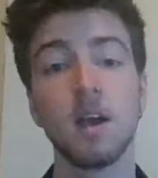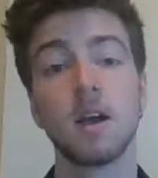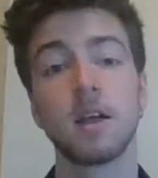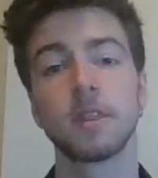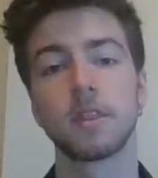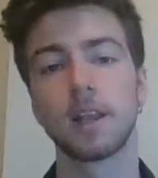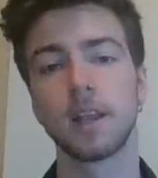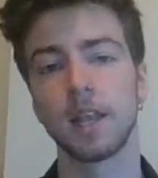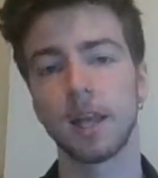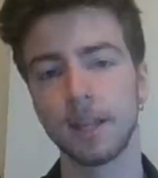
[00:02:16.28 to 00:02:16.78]

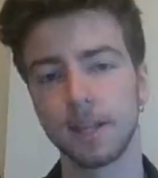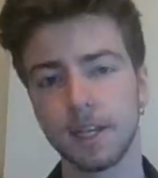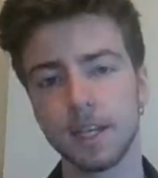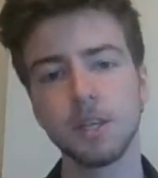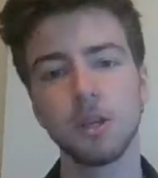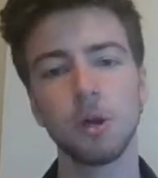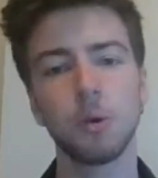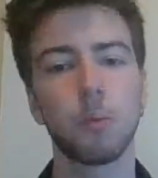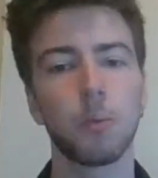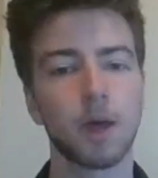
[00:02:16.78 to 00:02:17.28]
The La
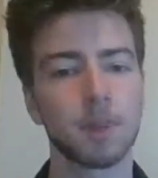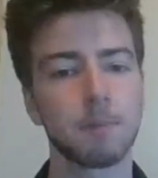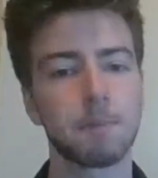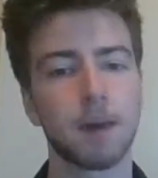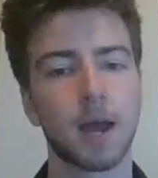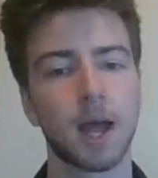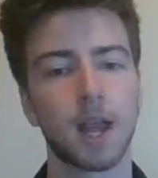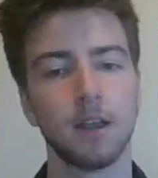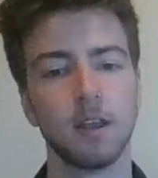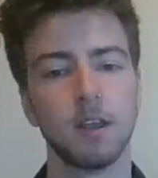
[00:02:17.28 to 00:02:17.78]
Niña weather
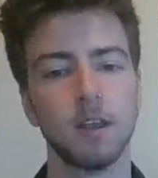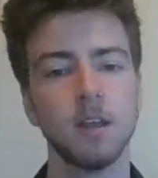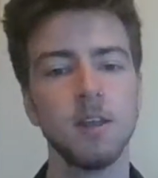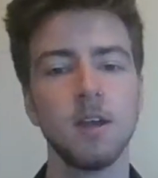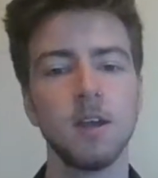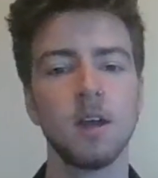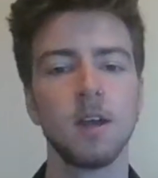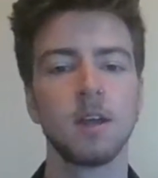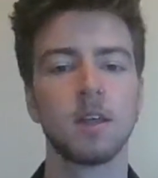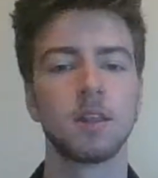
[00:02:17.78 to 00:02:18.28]
pattern
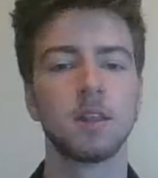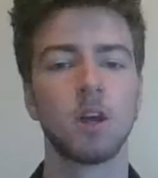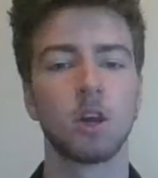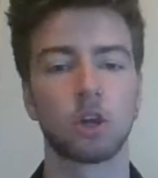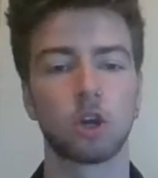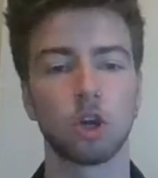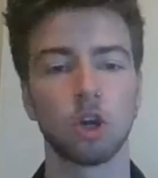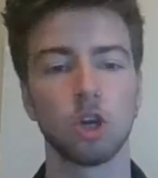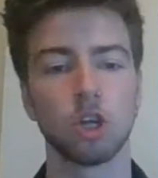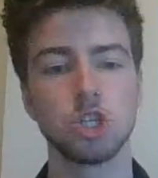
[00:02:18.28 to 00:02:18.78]

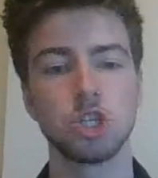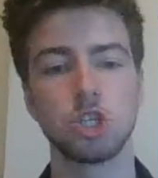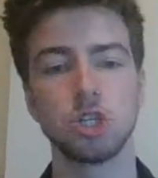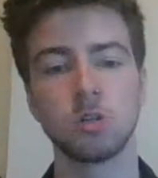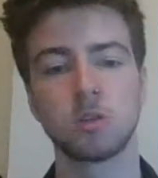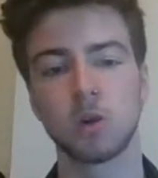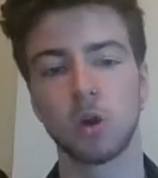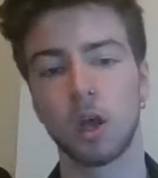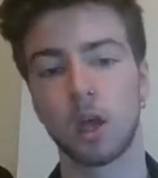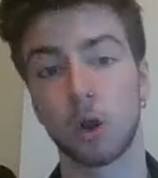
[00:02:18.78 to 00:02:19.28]
occurred due
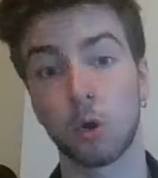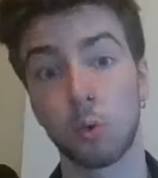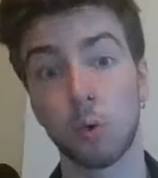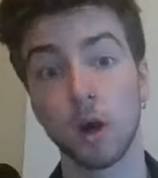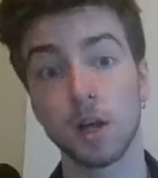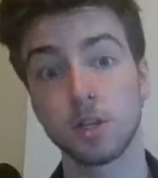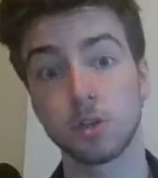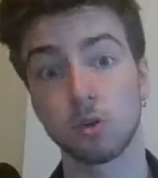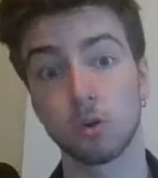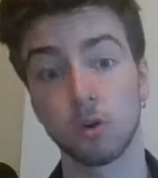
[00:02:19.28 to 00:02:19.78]
to
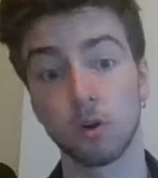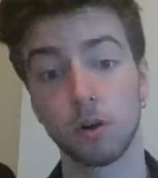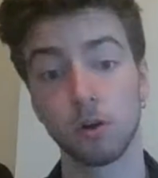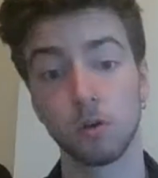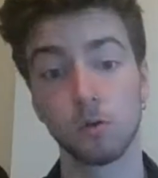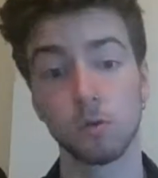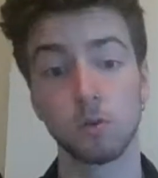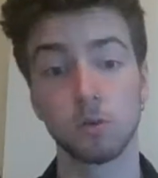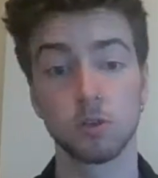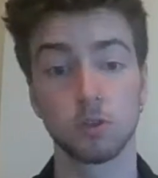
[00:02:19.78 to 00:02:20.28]

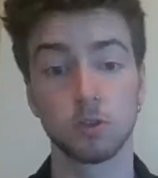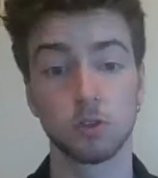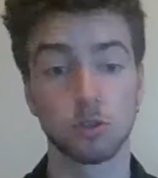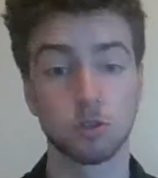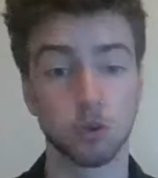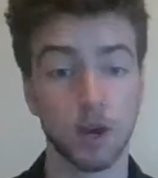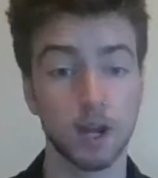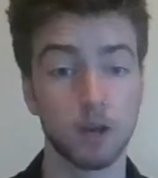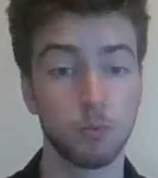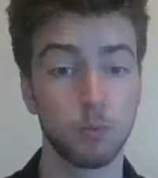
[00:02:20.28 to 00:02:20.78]
equatorial
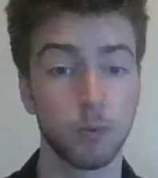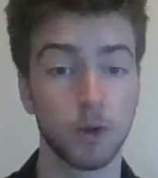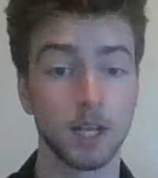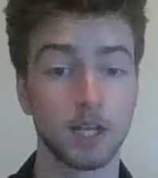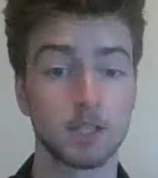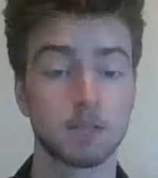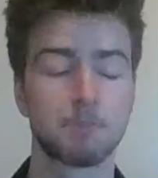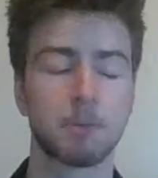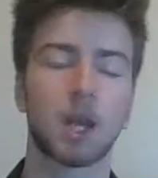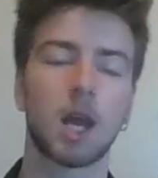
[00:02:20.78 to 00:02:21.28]
trade
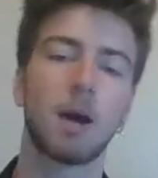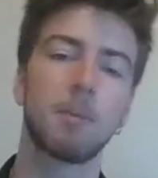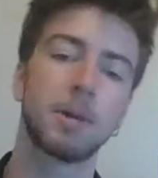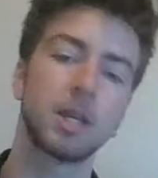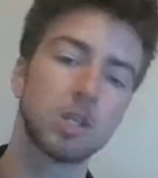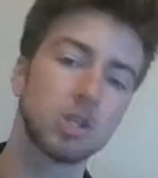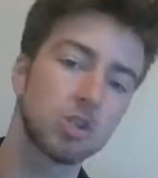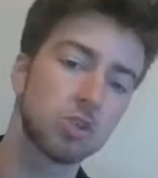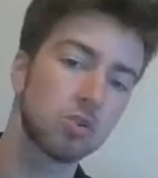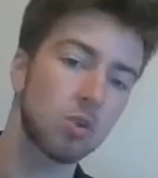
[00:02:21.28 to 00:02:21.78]
winds becoming
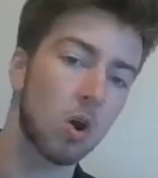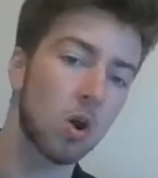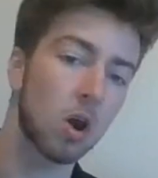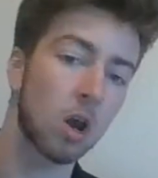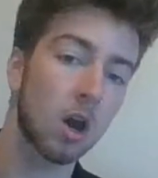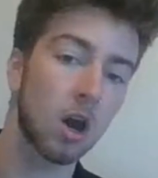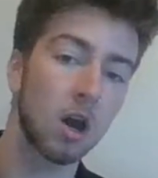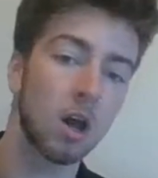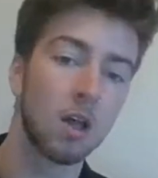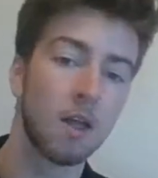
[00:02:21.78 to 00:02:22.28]

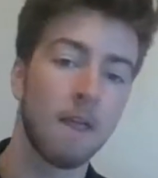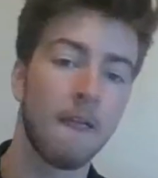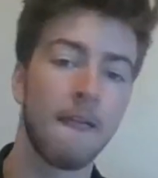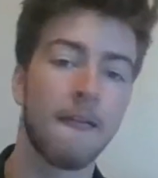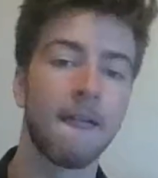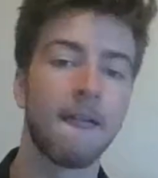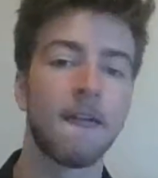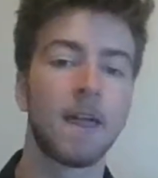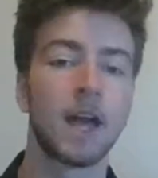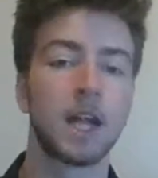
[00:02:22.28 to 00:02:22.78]
stronger
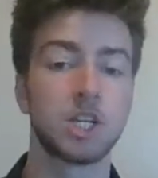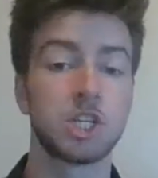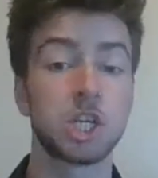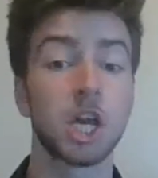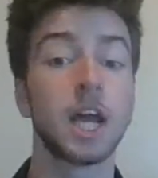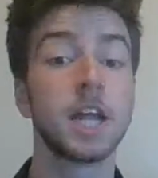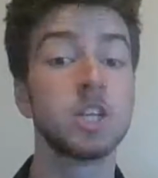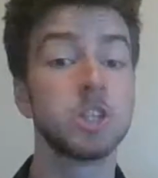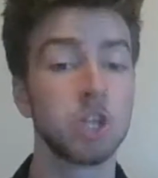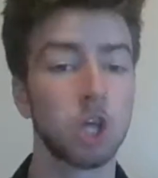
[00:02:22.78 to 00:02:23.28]
and
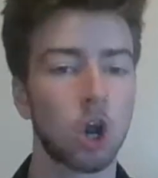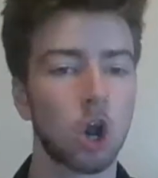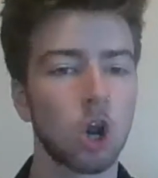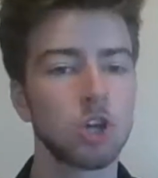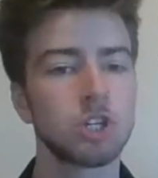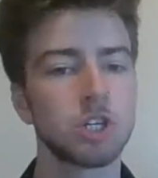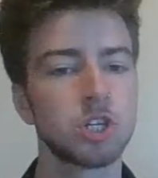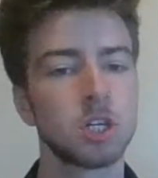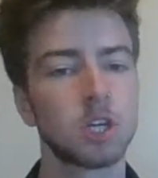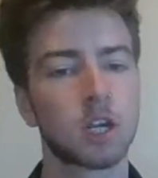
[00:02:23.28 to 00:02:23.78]
changing
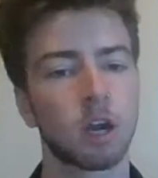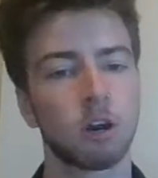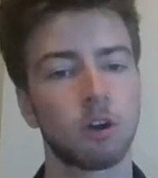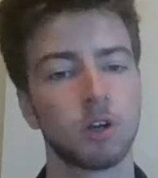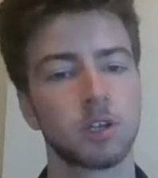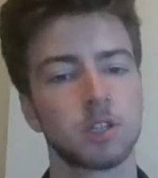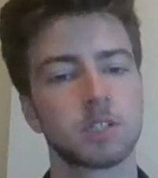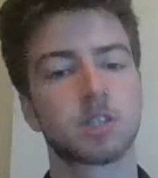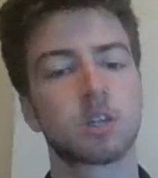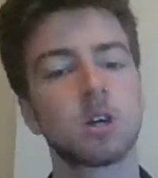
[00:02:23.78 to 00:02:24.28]
ocean
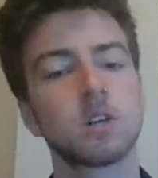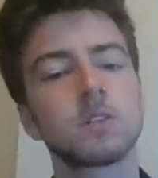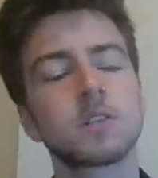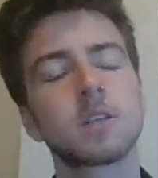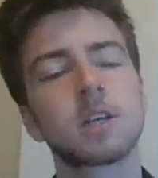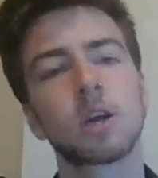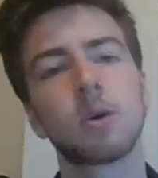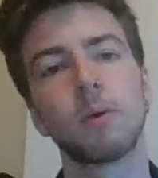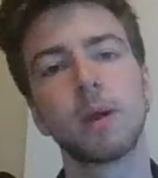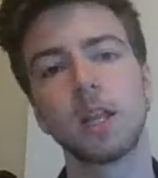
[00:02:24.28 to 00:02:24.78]
currents,
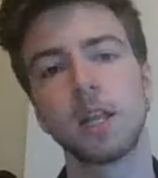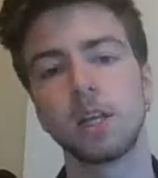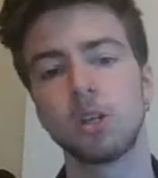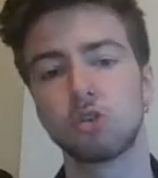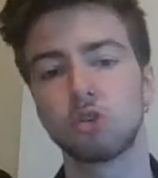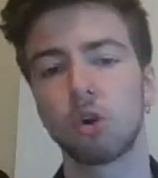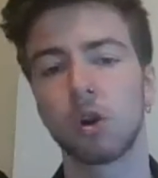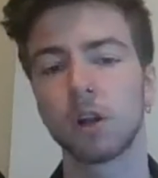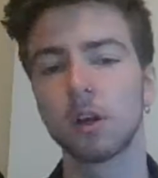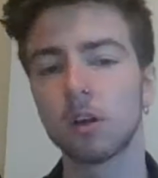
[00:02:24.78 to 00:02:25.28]
consequently
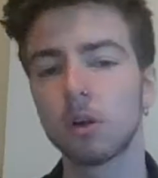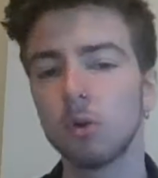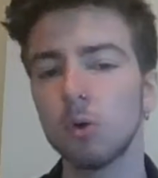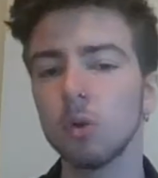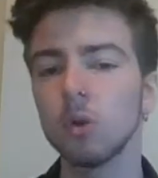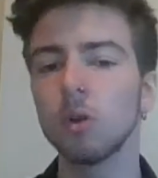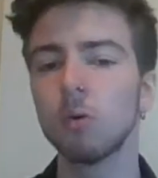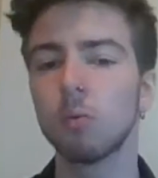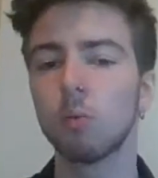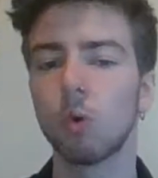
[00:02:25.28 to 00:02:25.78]
drawing
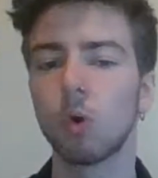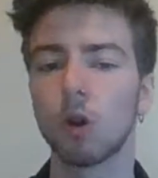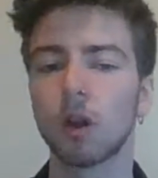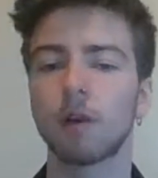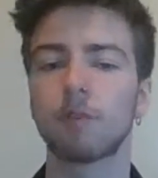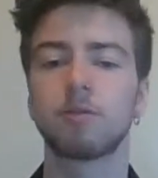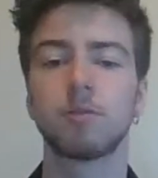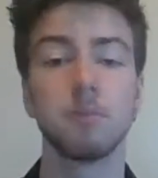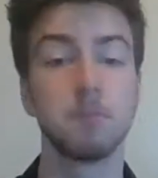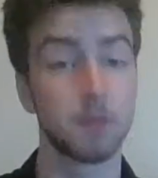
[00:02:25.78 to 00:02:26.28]
cooler water
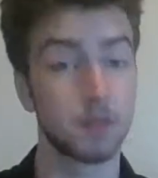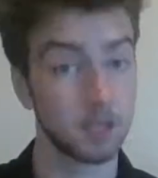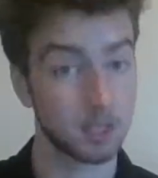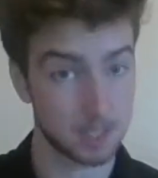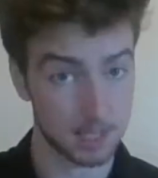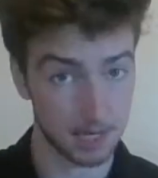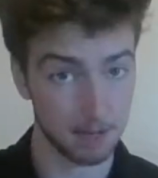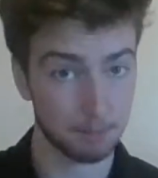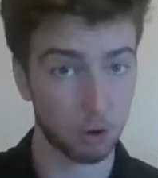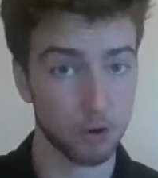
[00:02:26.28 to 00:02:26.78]
from the
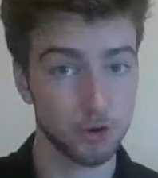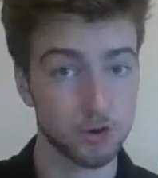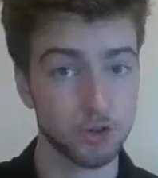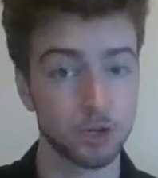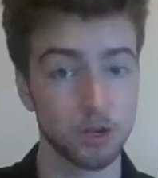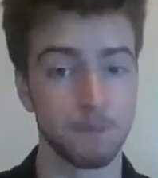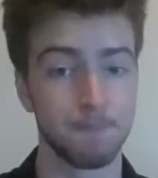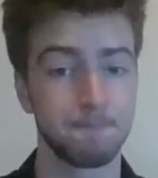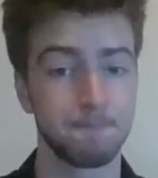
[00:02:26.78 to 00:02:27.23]
deep ocean.